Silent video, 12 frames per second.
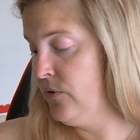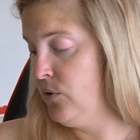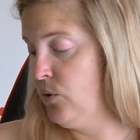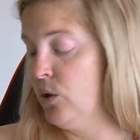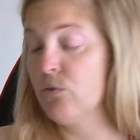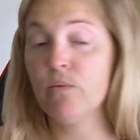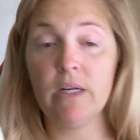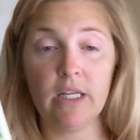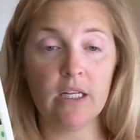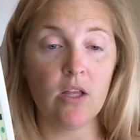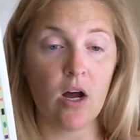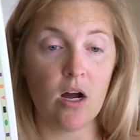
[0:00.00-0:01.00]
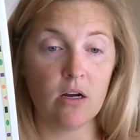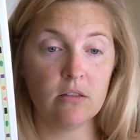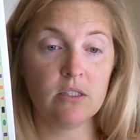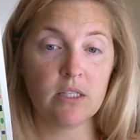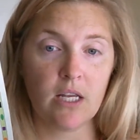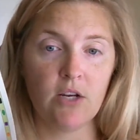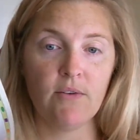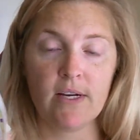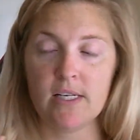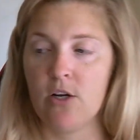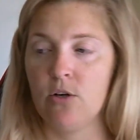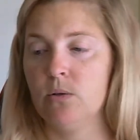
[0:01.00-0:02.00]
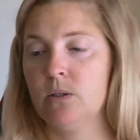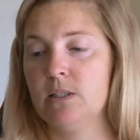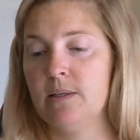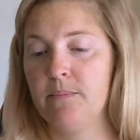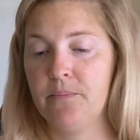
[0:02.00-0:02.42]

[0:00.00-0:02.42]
or really long, skinny rectangles.